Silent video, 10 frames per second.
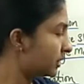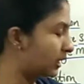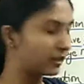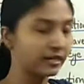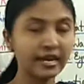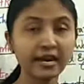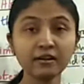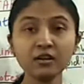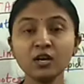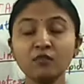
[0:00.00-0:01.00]
the
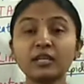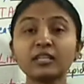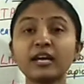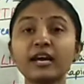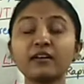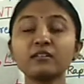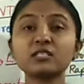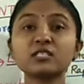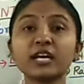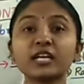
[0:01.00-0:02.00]
air, when the air
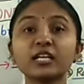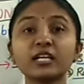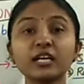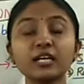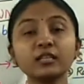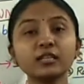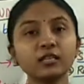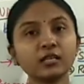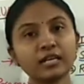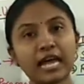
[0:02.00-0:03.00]
is taken in,
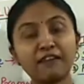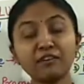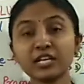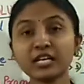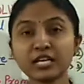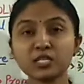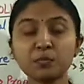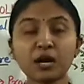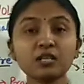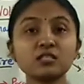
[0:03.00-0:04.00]
the cavity
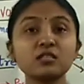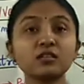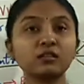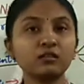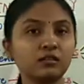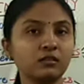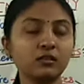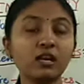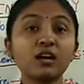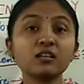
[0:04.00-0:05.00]
expands, the
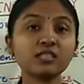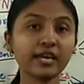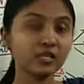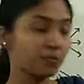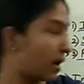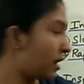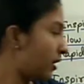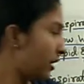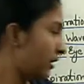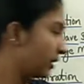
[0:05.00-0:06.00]
lungs expand,
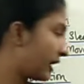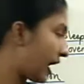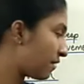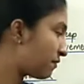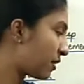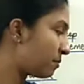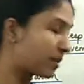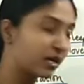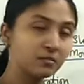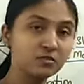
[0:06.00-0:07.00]
the diaphragm
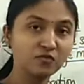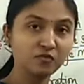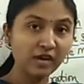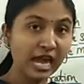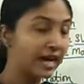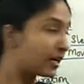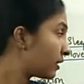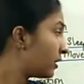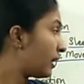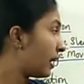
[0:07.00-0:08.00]
becomes flat,
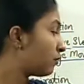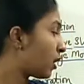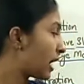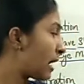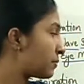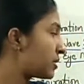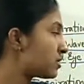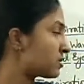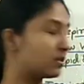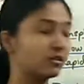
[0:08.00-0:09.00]
and what
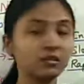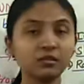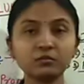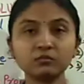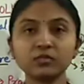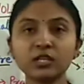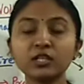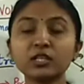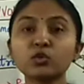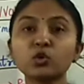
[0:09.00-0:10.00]
happens? The
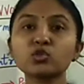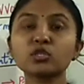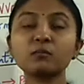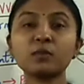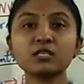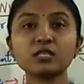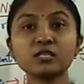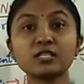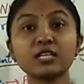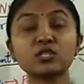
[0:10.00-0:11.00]
intercostal
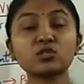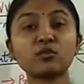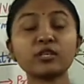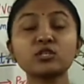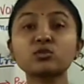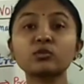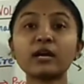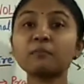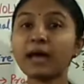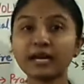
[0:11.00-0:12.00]
muscles, they stretch to
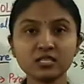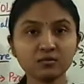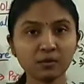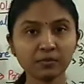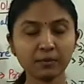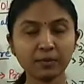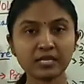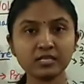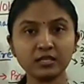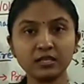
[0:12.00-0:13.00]
their maximum
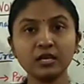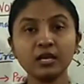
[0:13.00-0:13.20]
capacity,